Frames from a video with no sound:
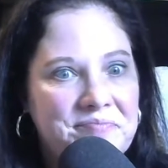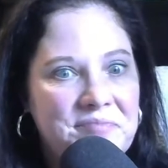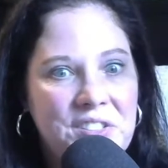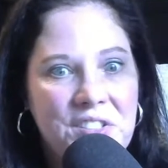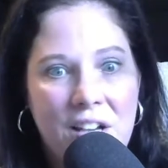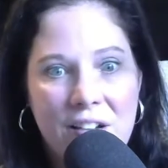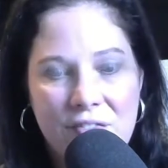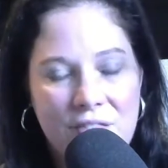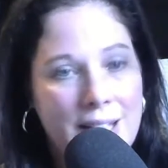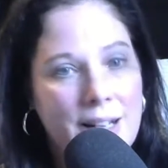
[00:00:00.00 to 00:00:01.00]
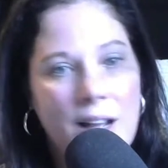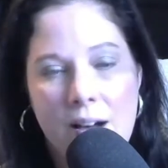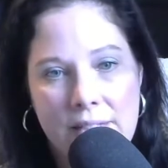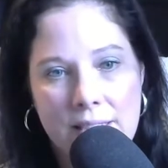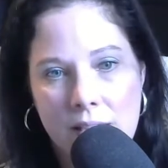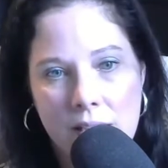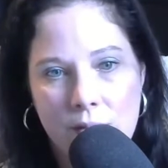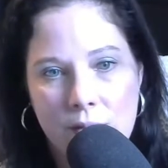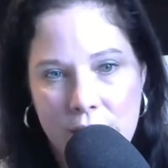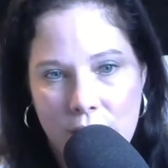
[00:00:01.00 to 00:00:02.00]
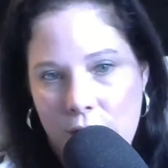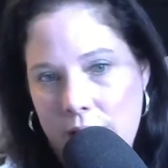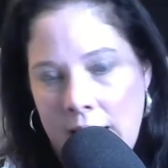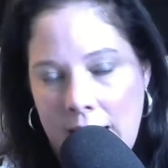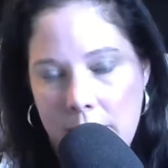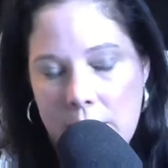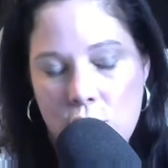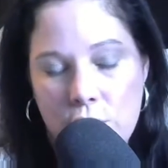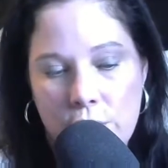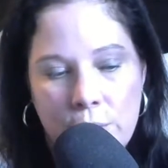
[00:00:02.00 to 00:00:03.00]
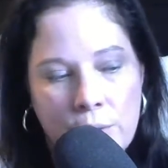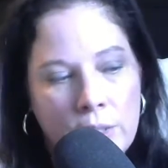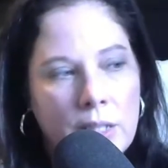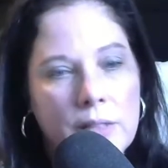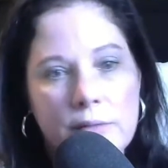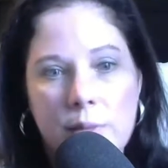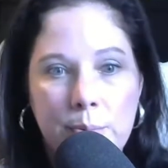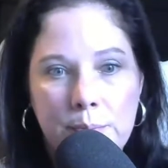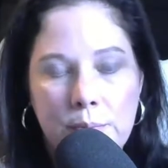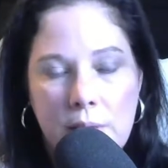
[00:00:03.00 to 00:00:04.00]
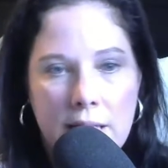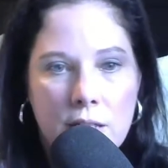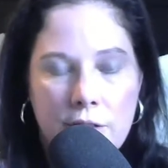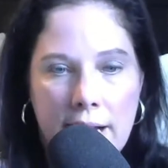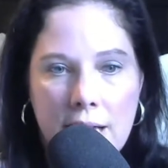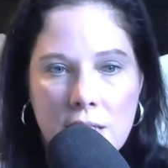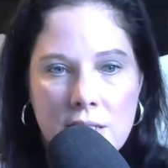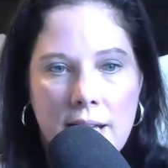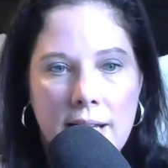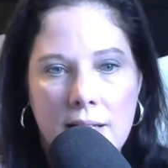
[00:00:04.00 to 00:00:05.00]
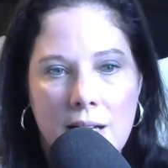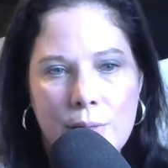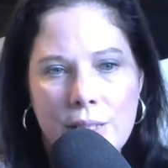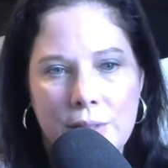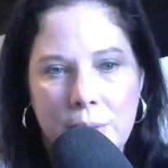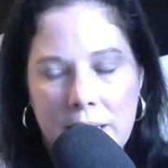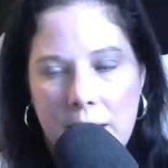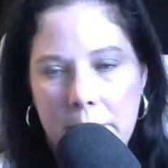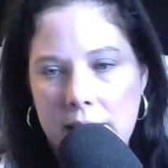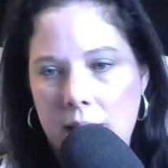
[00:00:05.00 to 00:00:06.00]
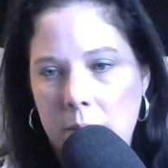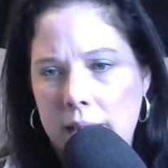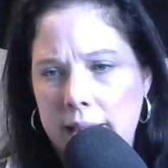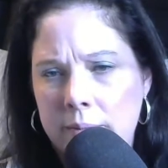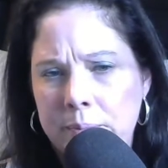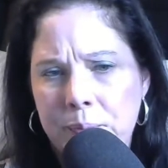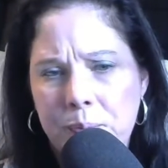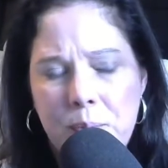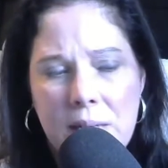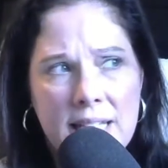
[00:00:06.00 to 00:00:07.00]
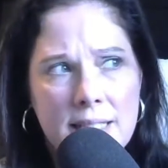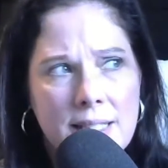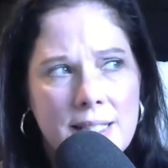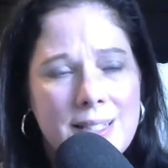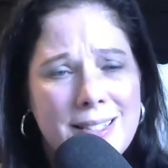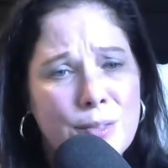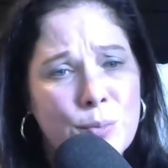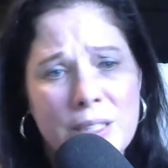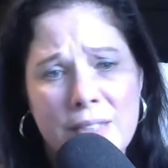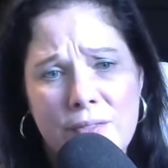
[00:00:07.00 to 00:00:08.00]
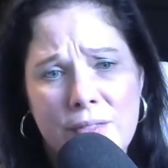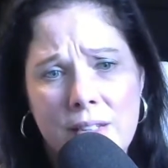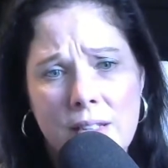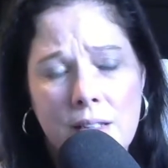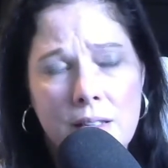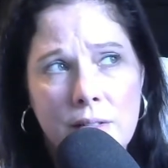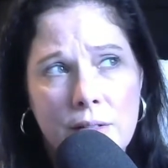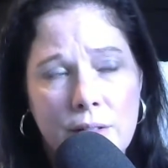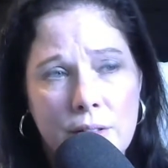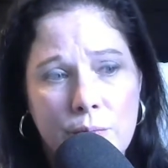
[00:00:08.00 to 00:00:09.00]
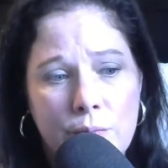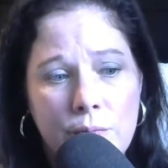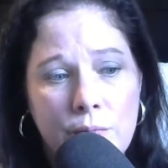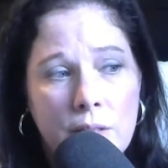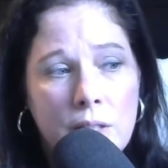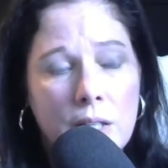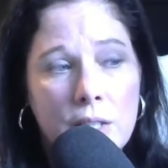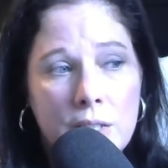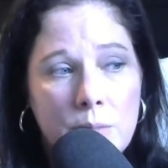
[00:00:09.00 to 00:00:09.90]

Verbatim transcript: stuff that obviously we know can't be true. The plane crash dialogue, we don't know what happened in that plane, but still one of the a good